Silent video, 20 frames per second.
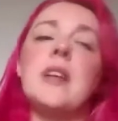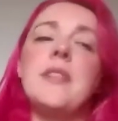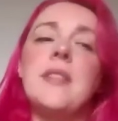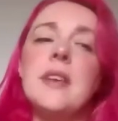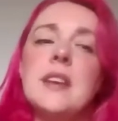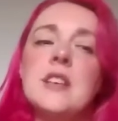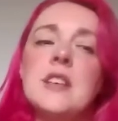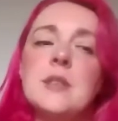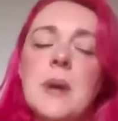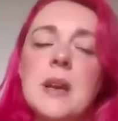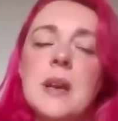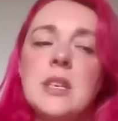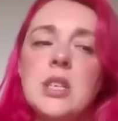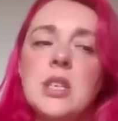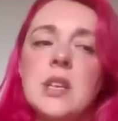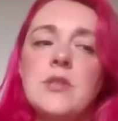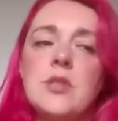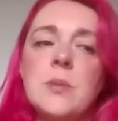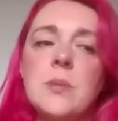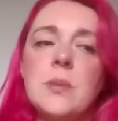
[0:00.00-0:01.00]
I think
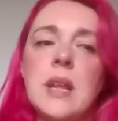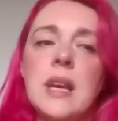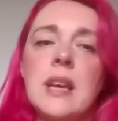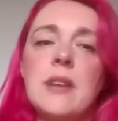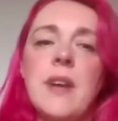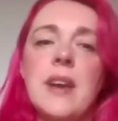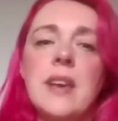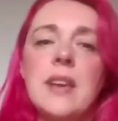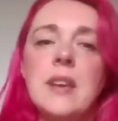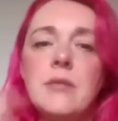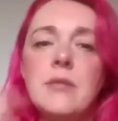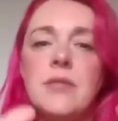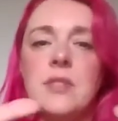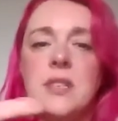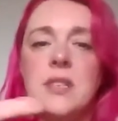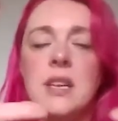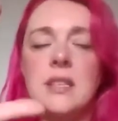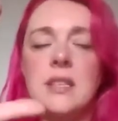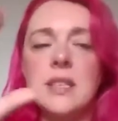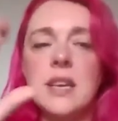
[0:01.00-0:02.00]
especially if someone if I can
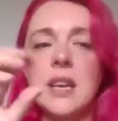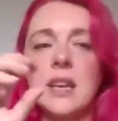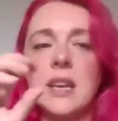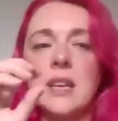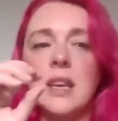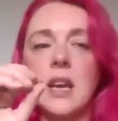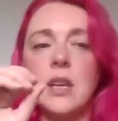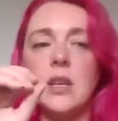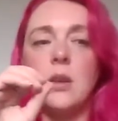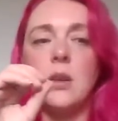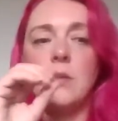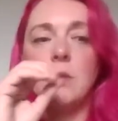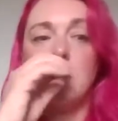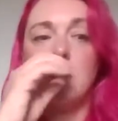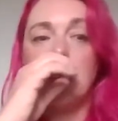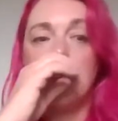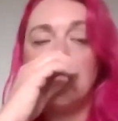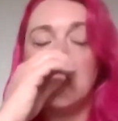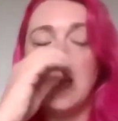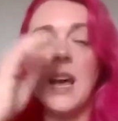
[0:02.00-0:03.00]
facilitate and get you,
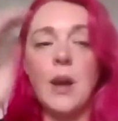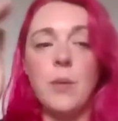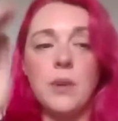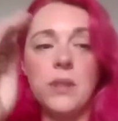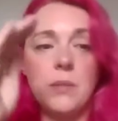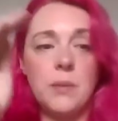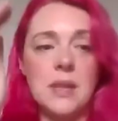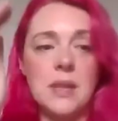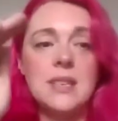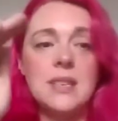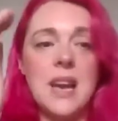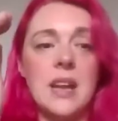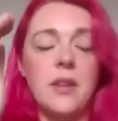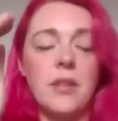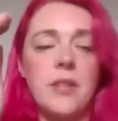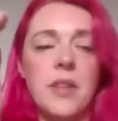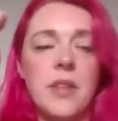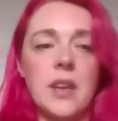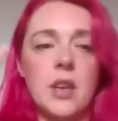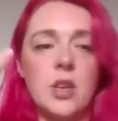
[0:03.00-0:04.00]
Louise, to help with this kind
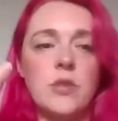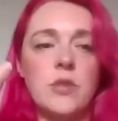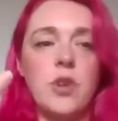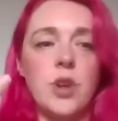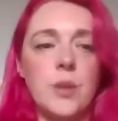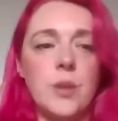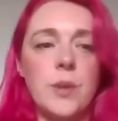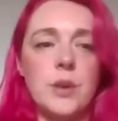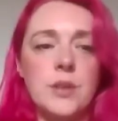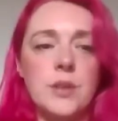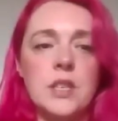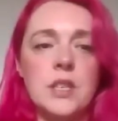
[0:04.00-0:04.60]
of thing, because you've got the most